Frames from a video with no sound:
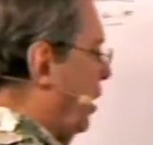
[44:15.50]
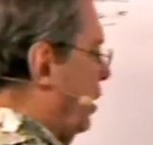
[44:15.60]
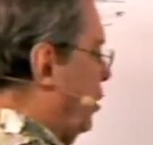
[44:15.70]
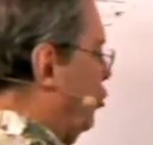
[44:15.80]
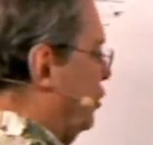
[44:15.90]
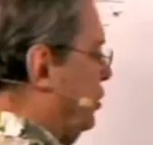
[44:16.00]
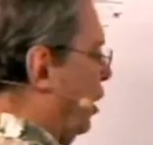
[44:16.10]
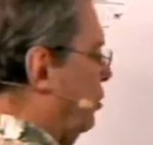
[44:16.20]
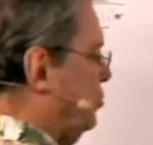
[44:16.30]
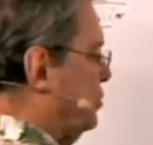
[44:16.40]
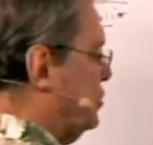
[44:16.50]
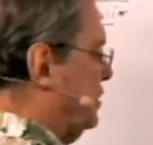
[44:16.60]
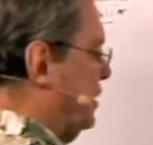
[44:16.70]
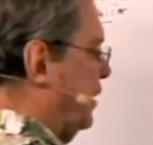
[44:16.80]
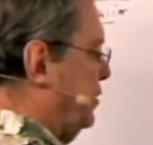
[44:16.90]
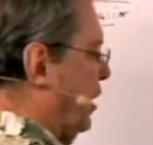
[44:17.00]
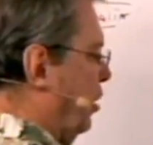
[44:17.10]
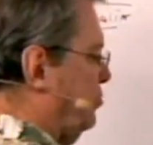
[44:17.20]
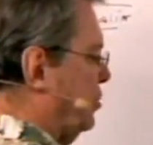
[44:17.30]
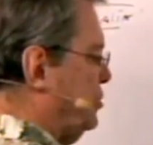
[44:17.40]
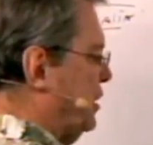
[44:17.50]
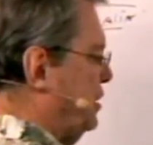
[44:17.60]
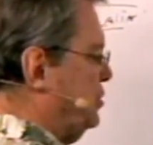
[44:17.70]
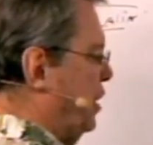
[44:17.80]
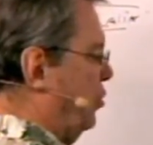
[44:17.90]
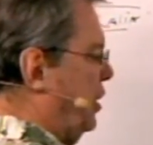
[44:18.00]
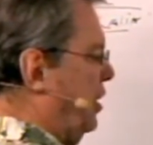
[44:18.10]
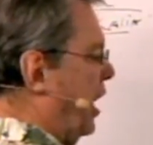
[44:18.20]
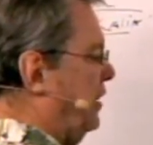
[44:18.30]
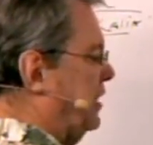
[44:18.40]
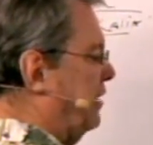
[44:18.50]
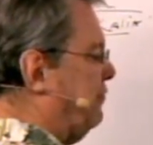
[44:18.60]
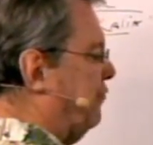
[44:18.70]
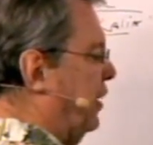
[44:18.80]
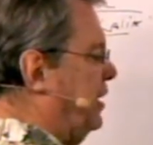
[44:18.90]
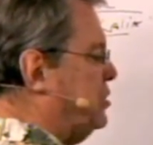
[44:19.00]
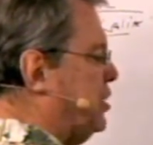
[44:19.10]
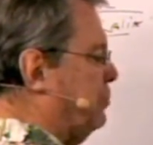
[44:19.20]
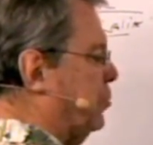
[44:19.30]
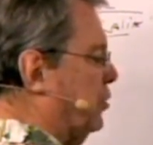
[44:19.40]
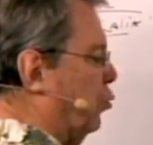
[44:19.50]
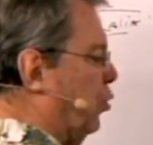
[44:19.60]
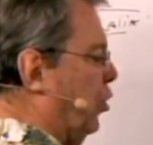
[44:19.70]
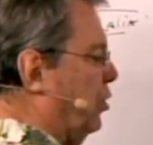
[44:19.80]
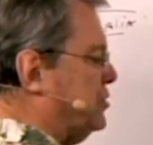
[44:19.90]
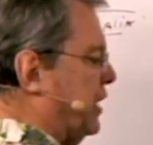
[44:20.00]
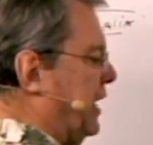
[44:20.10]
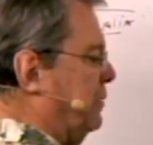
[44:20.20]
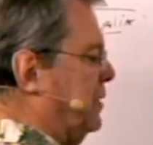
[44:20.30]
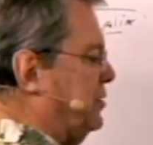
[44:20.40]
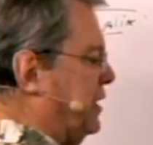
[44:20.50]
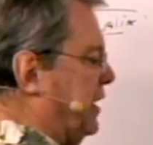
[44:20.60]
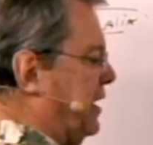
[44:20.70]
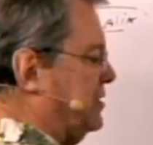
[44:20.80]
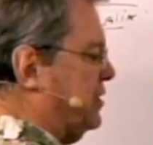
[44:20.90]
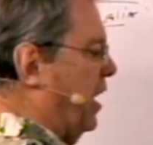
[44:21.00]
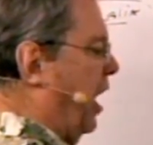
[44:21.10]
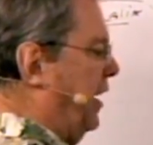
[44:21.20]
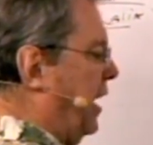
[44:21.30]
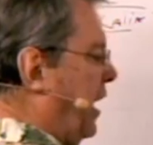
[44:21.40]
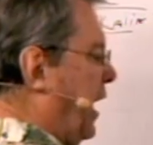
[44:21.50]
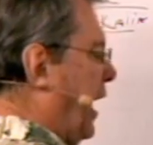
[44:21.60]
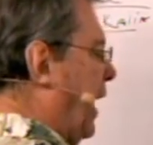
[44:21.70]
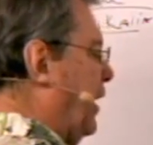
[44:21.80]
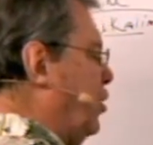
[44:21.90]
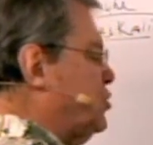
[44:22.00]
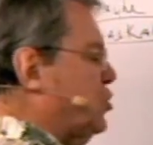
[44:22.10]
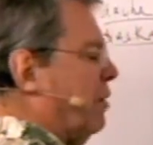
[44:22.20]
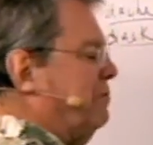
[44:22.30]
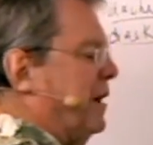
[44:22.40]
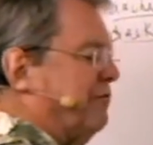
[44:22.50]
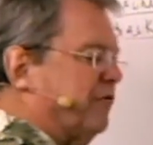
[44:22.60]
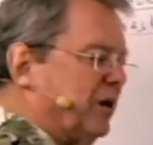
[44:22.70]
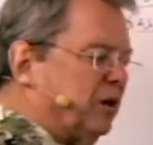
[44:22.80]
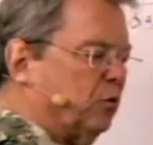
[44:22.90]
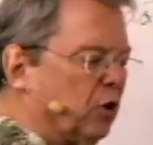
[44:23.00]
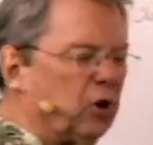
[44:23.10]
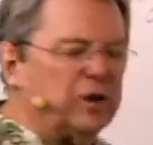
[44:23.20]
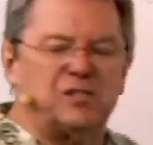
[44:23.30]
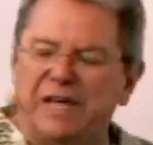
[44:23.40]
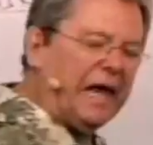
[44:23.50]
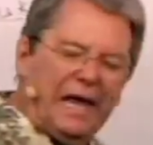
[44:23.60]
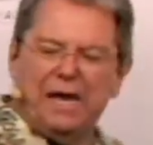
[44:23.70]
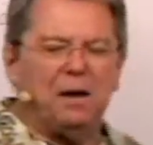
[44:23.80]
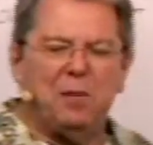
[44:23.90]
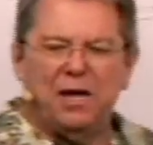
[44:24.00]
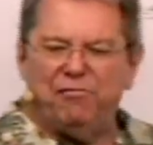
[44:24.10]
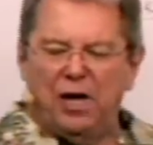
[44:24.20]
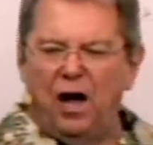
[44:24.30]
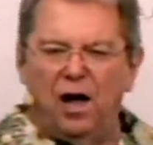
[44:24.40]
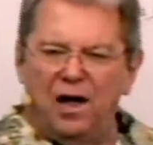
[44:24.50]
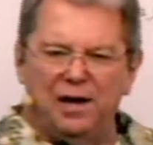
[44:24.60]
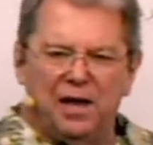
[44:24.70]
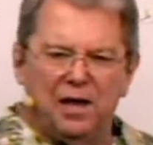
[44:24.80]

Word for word: You adulteresses and adulteresses, know you not that friendship with the world is enmity against God, and whosoever be a friend of the world is the enemy of God?